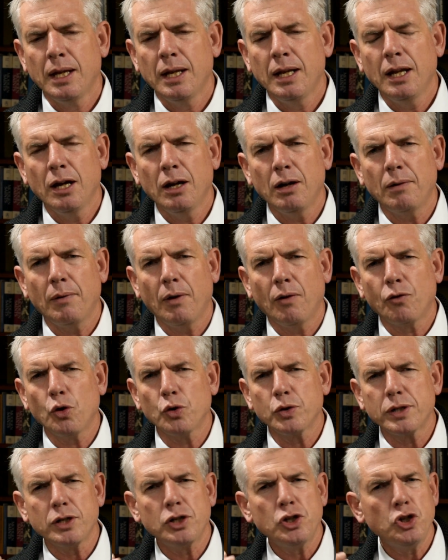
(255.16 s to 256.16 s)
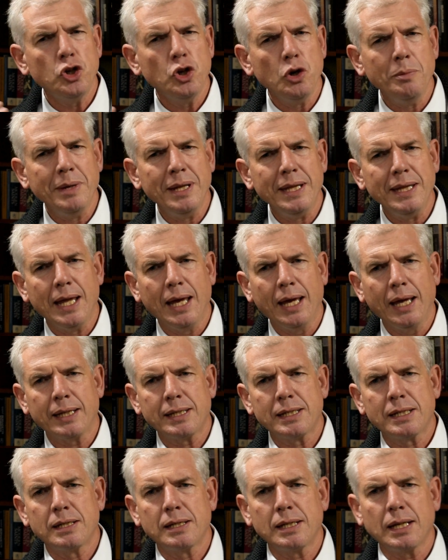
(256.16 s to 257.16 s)
Now, of course, assuming
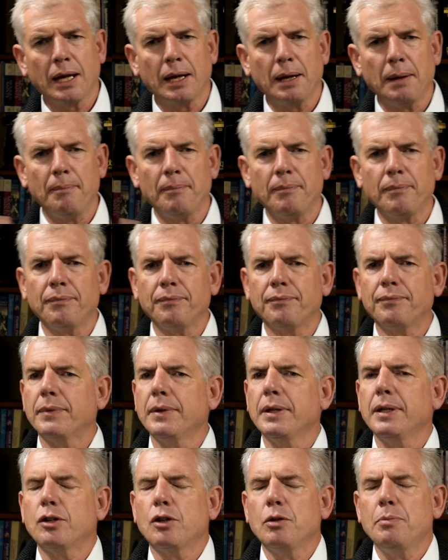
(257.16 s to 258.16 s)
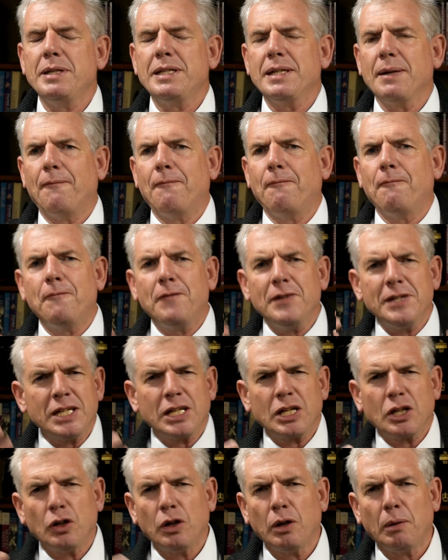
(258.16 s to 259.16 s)
that it could be some
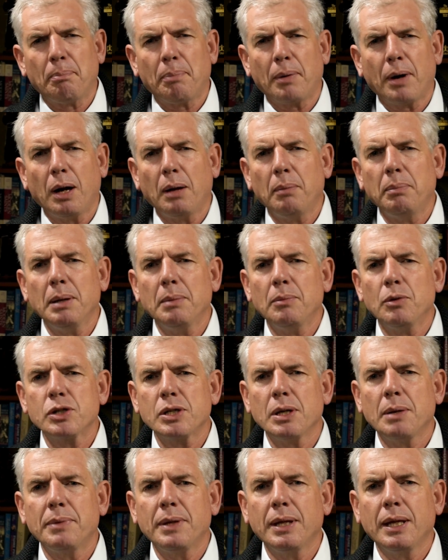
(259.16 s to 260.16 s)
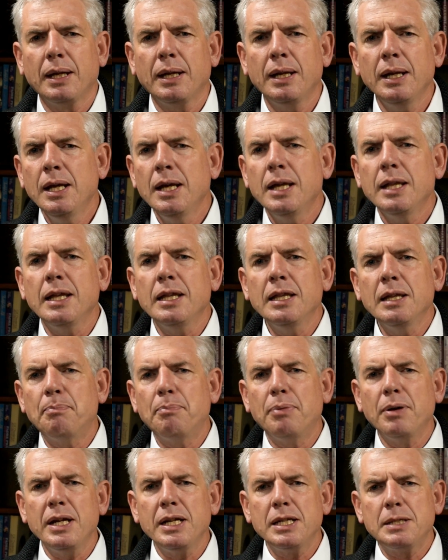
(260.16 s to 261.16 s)
physical problem or something, then the
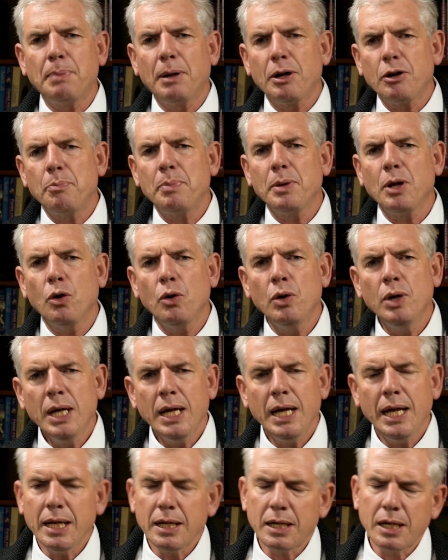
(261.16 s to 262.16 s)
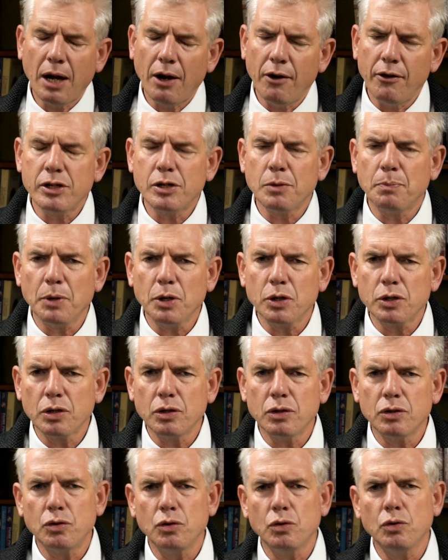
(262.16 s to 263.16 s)
priest, Padre Pio, encouraged the
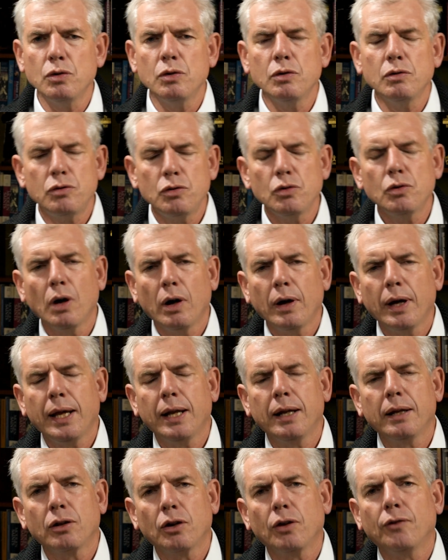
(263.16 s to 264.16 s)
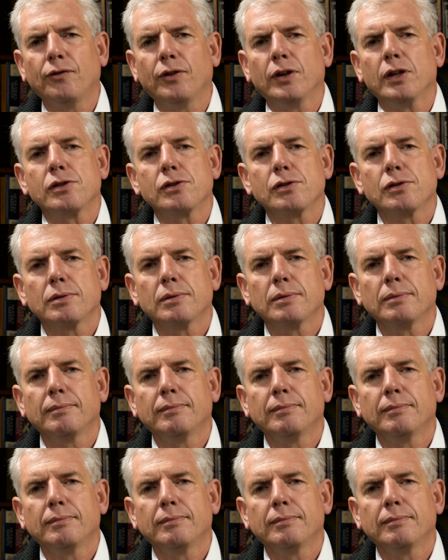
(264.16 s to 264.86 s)
person to go ahead and confess.